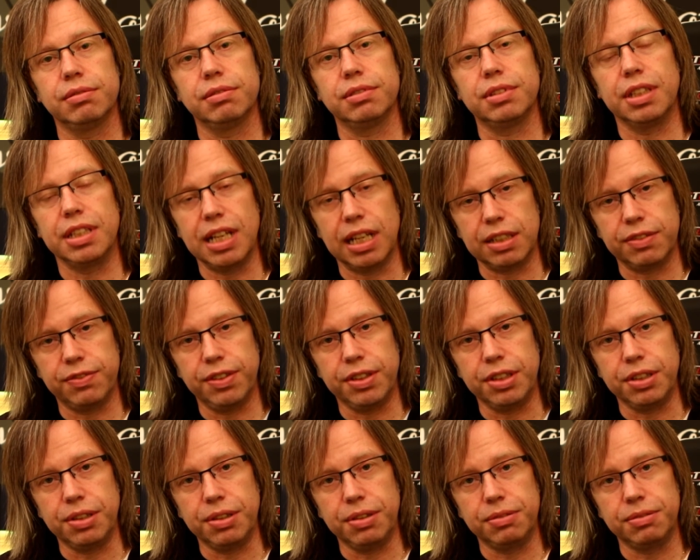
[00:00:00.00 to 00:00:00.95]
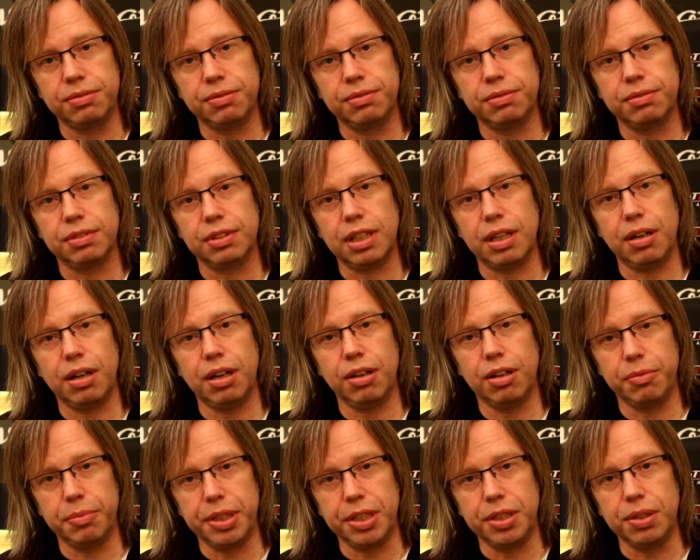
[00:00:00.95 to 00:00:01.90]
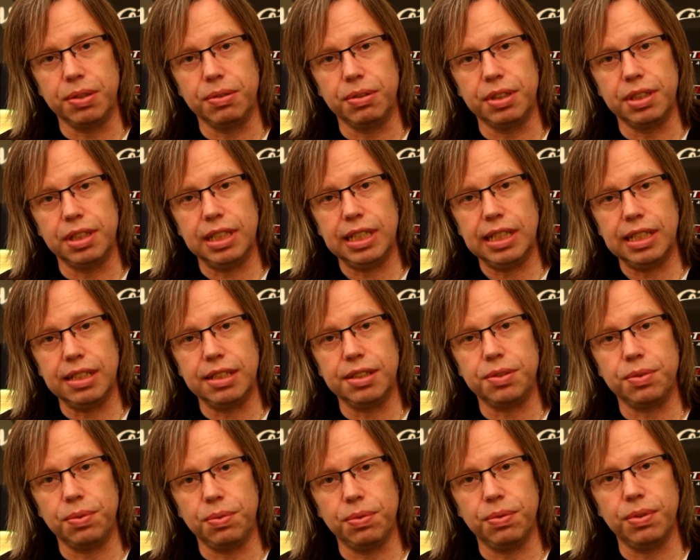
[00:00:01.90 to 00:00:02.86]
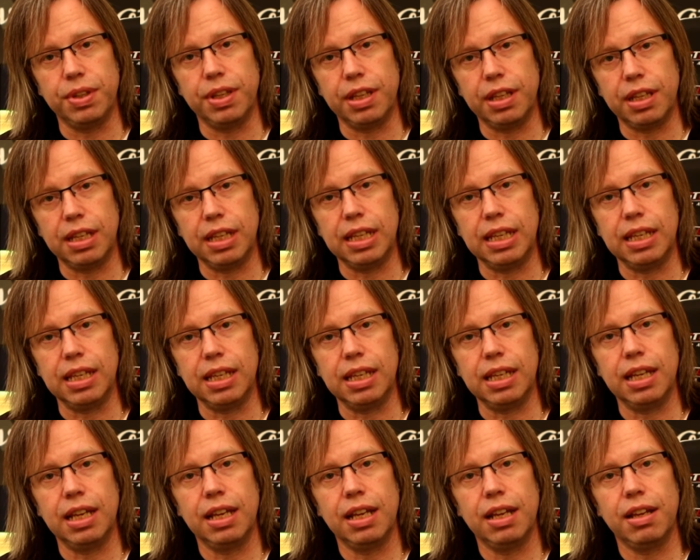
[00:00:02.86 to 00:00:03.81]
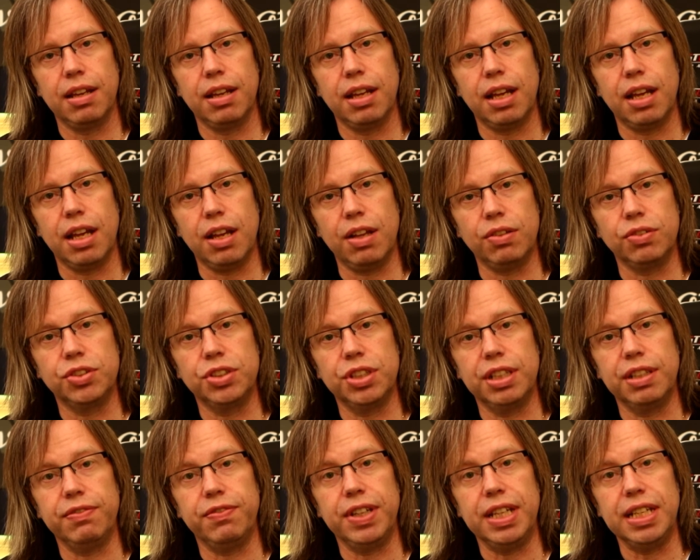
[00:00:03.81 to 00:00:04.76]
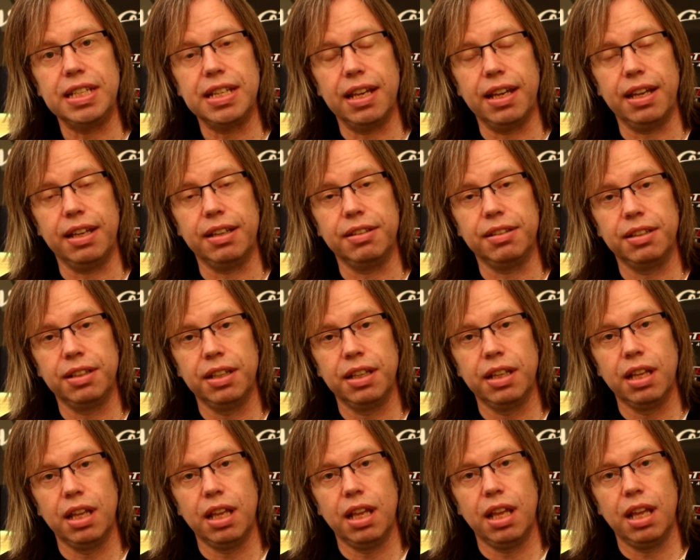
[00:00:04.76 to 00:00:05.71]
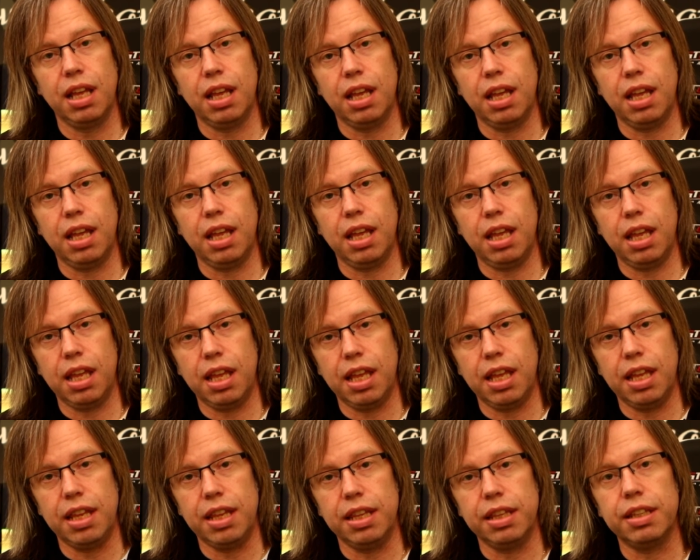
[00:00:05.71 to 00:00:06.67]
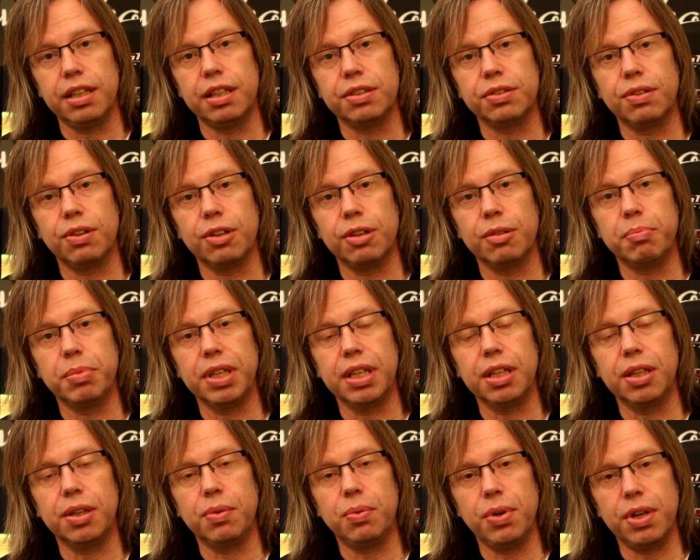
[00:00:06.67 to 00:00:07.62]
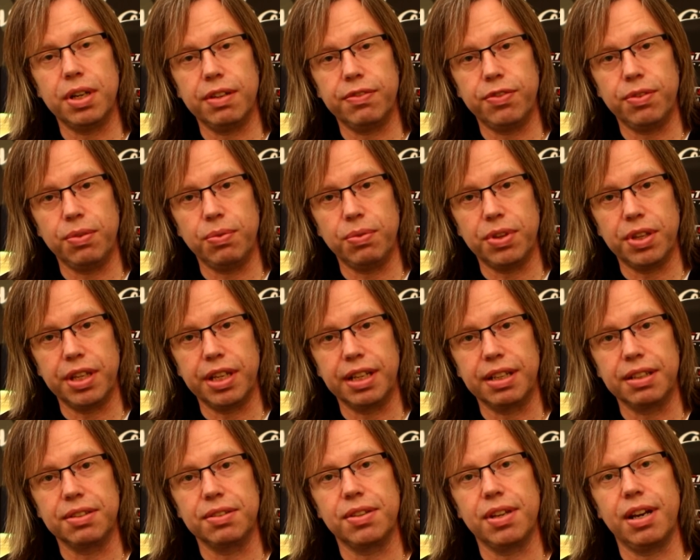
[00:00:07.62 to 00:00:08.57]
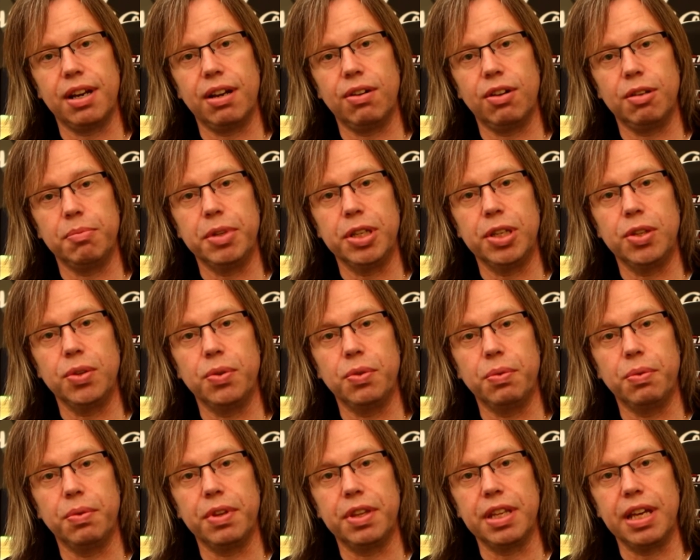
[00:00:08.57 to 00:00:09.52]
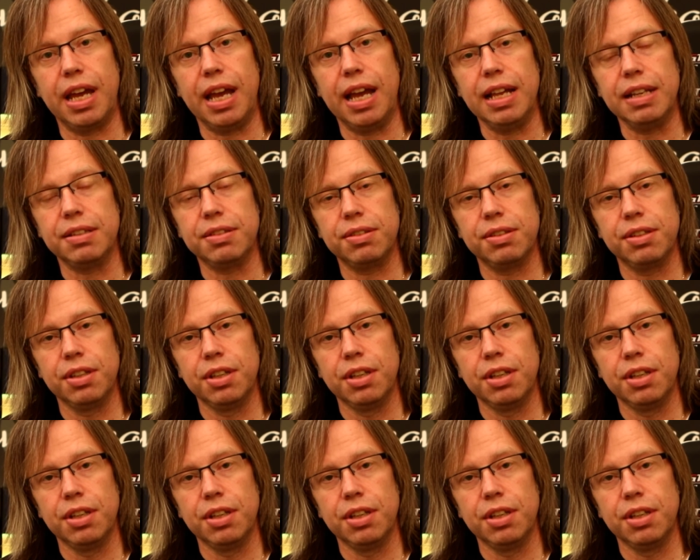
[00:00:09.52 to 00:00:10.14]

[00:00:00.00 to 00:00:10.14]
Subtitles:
the next video that I'm going to be doing is on the LG V10, and there's going to be quite a few things that I'm going to be doing with that,